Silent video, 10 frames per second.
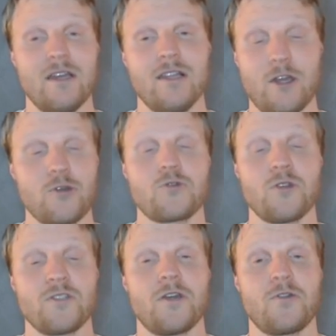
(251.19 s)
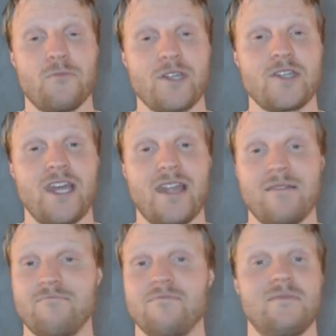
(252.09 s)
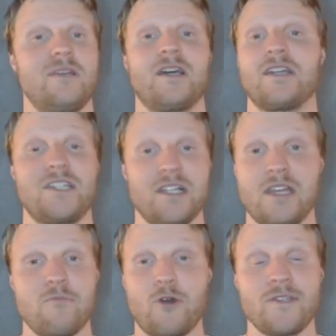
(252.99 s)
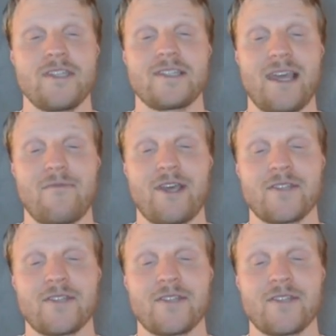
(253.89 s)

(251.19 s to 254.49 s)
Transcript: Leandro Trossard, who managed to get a gajillion points this game week.